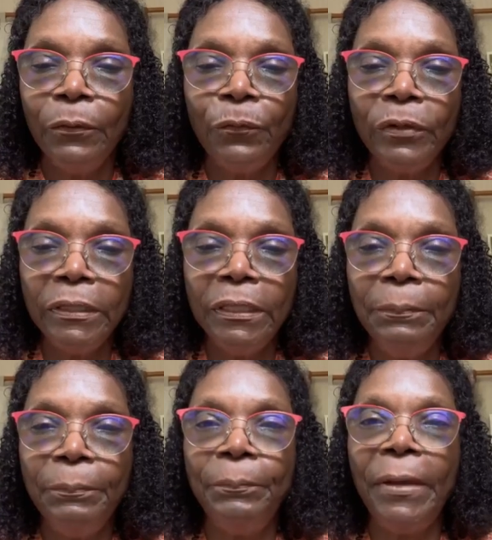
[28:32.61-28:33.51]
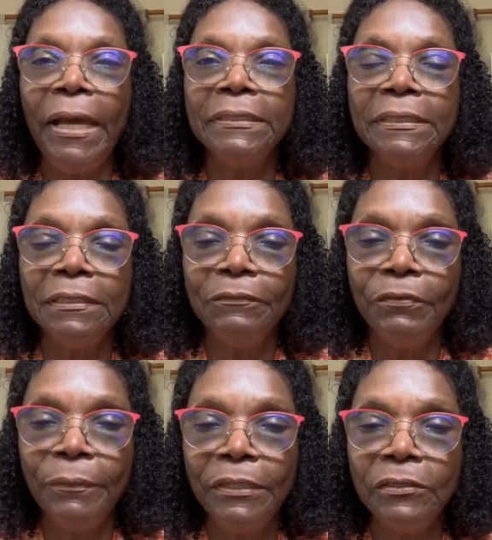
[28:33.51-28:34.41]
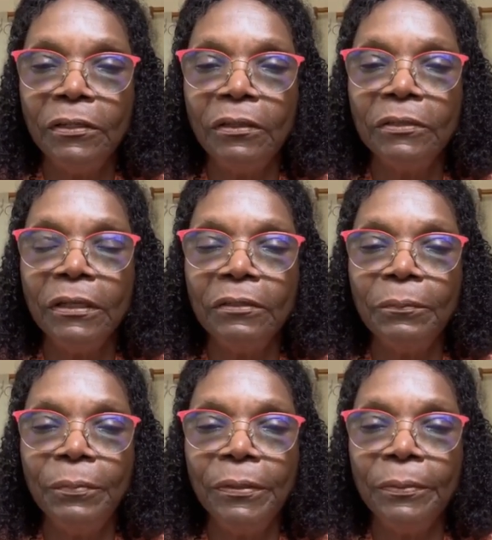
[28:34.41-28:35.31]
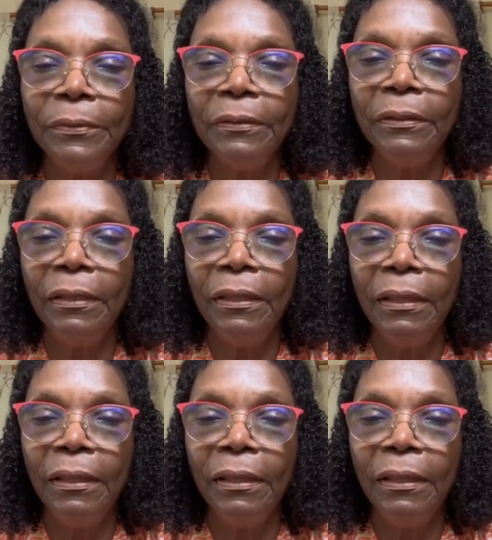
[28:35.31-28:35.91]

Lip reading: really pass this information on to other people.